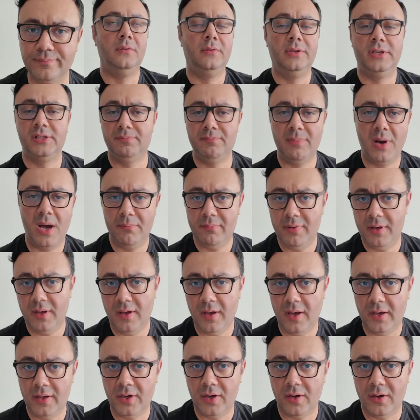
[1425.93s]
This might
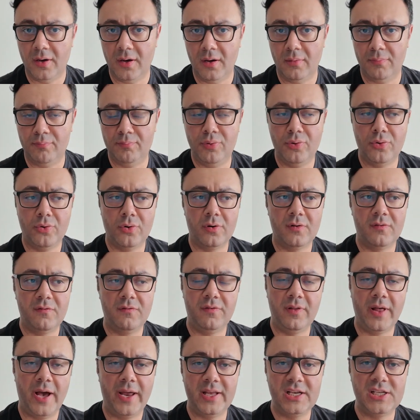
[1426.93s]
be a poor
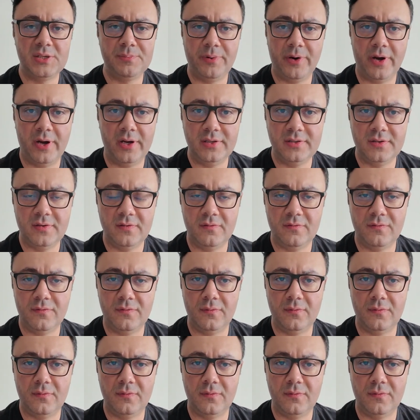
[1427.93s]
flight experience,